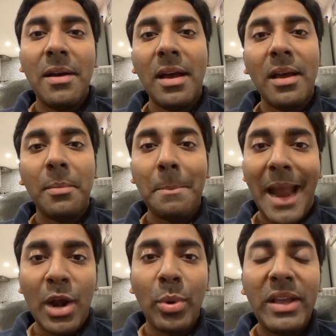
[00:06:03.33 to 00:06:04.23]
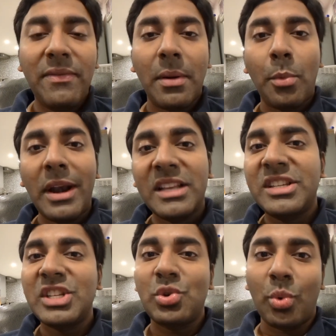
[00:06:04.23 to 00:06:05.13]
manually from one
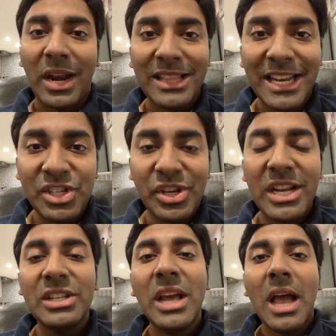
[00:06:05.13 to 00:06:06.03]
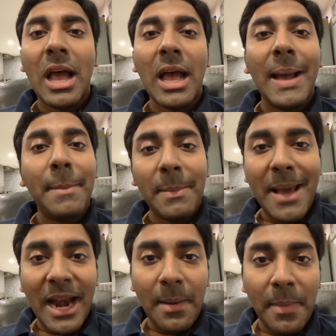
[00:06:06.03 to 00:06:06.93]
exchange to another exchange, but
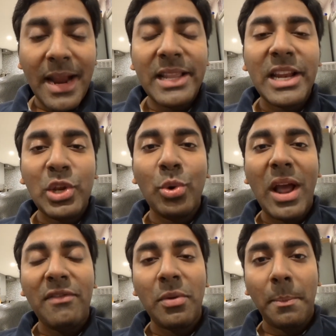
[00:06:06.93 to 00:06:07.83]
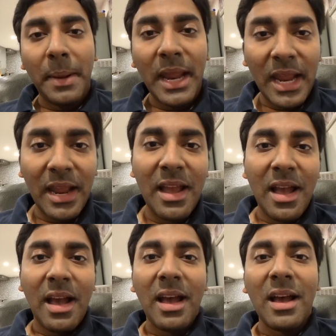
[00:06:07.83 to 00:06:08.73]
bear in mind that you will have to pay
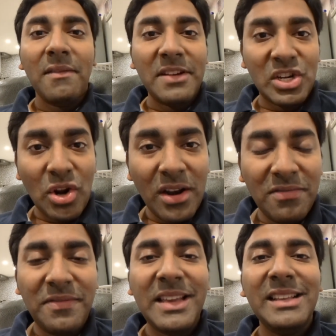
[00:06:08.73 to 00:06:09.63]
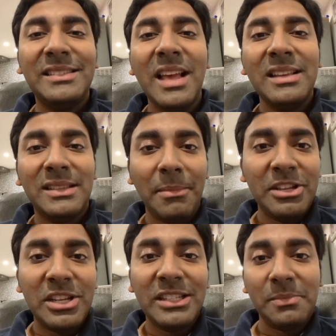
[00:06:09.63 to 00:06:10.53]
withdrawal fees. Some
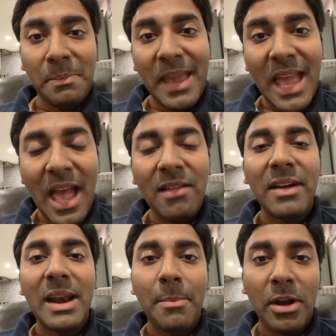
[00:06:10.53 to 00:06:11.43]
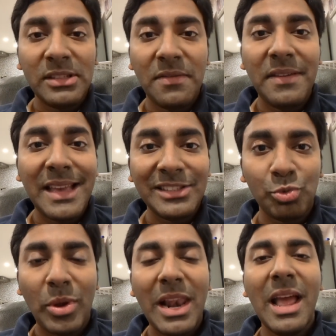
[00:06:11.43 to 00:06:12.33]
exchanges may have a deposit fee as
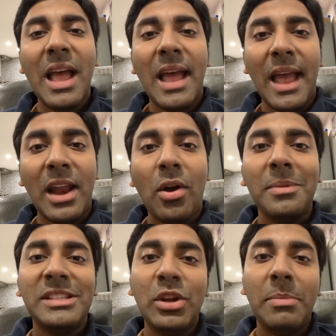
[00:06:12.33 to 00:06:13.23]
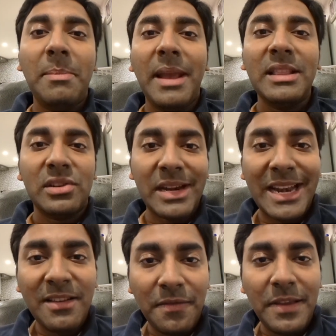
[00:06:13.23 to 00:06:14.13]
well, and obviously you'll be paying the
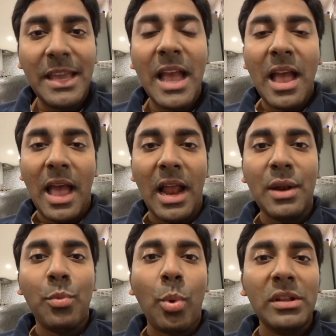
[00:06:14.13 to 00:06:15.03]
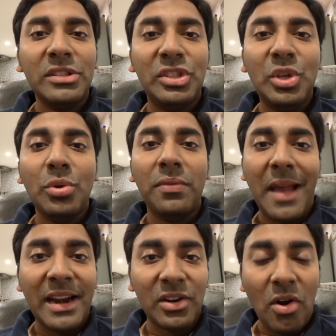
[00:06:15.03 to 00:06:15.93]
trading fee. And once you
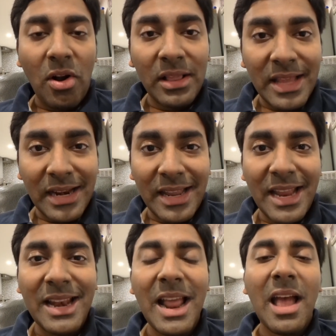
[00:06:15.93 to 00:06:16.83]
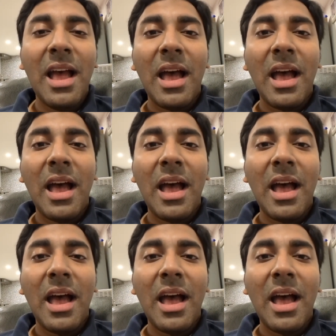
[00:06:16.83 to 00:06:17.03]
factor all that in,